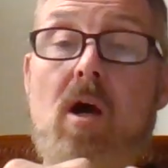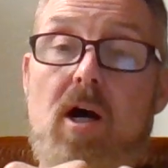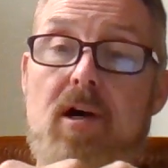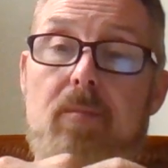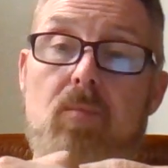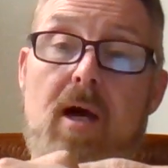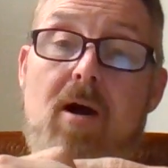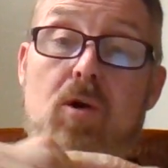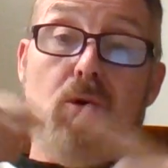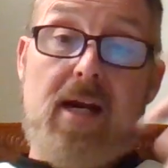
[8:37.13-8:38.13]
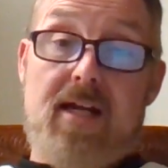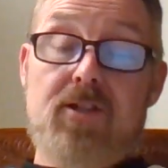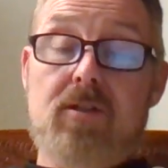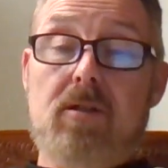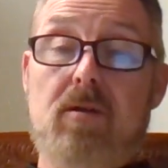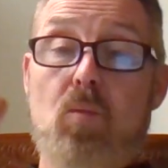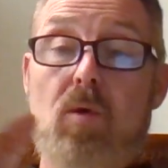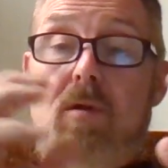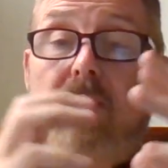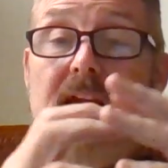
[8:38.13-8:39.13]
Um, how granular
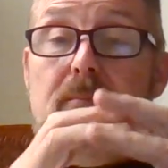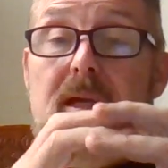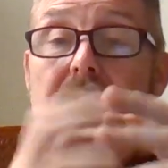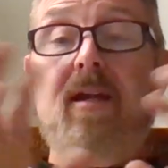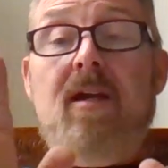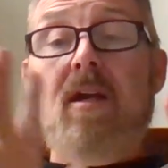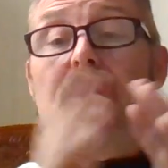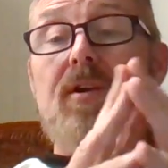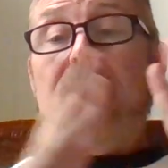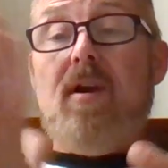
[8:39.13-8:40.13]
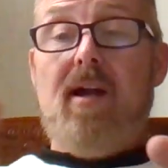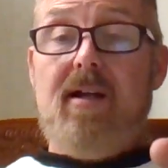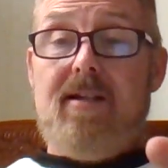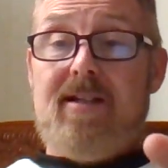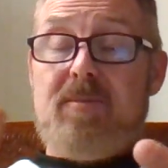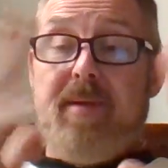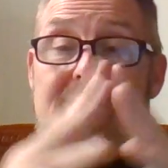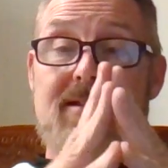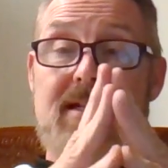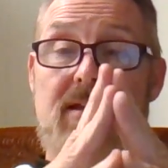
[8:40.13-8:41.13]
will they be? You're not going to
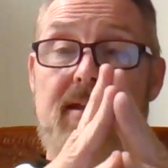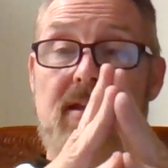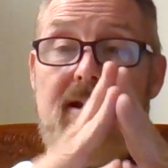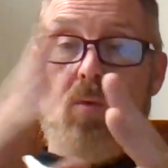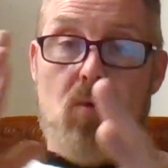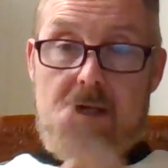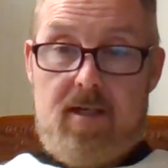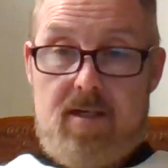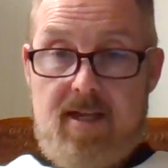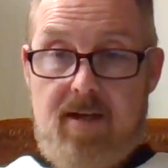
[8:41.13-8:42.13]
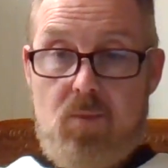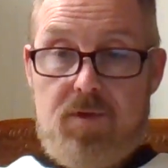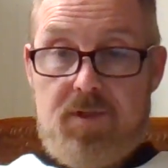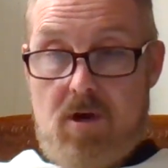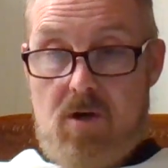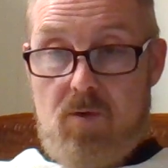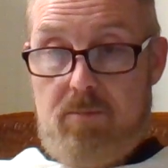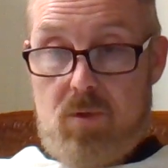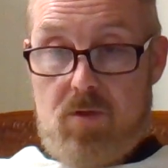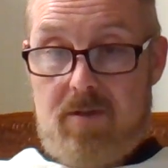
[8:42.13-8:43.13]
expect to see anything like what day was Darwin
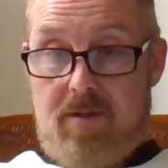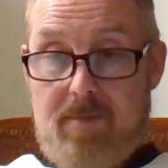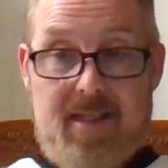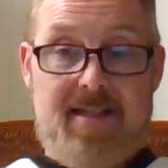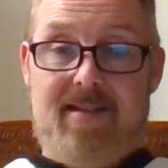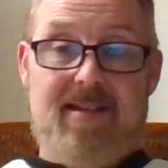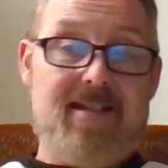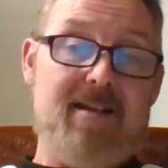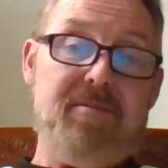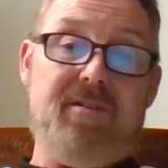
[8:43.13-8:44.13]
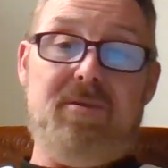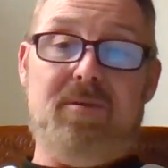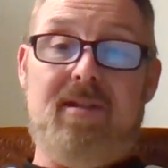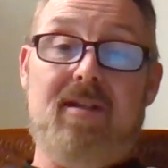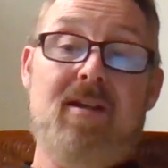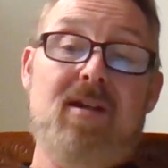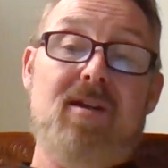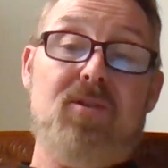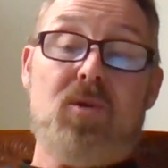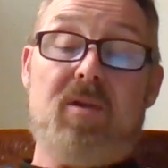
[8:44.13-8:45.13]
born. That, that's absolutely
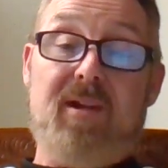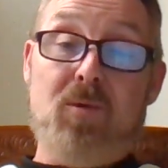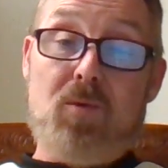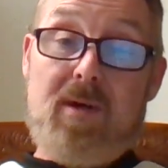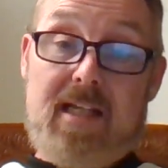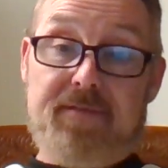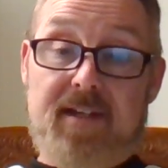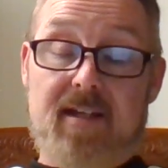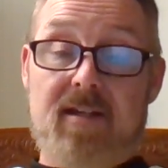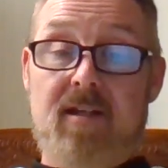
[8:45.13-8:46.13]
sort of irrelevant.